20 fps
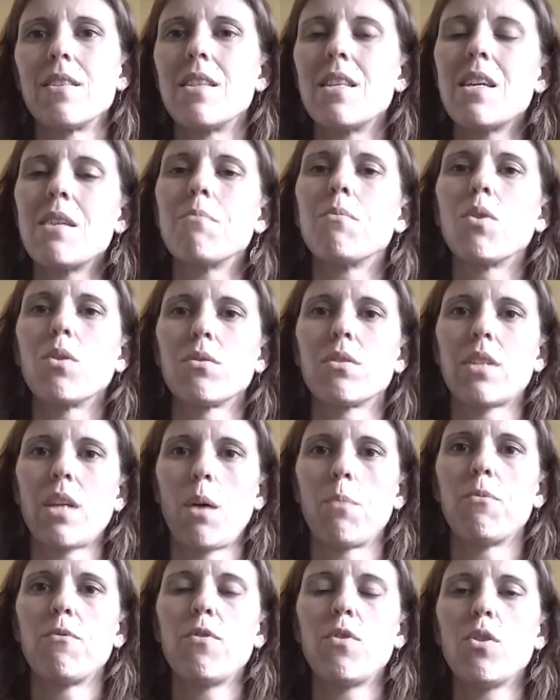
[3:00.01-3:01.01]
the most
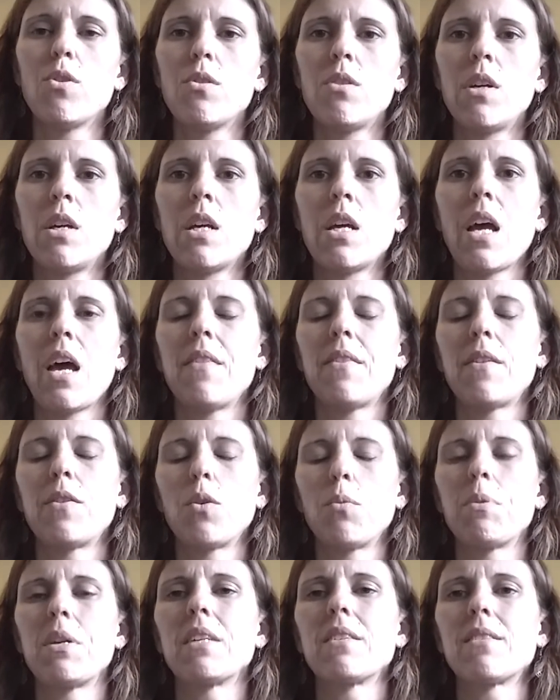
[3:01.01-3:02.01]
helpful, and then
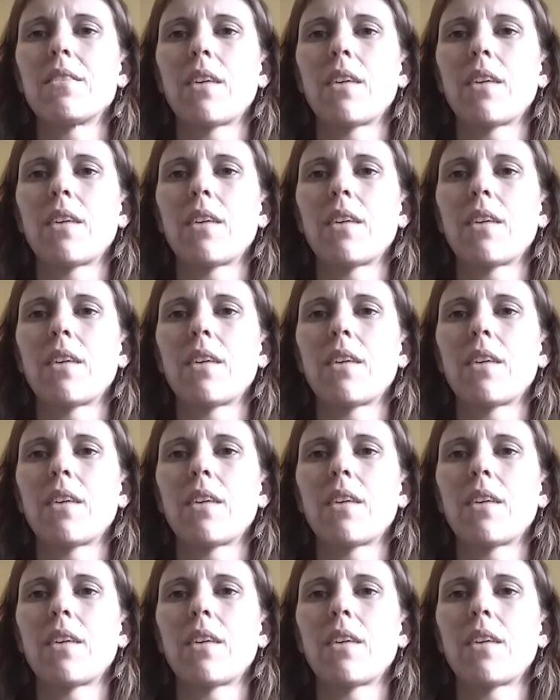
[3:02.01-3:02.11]
there'll be a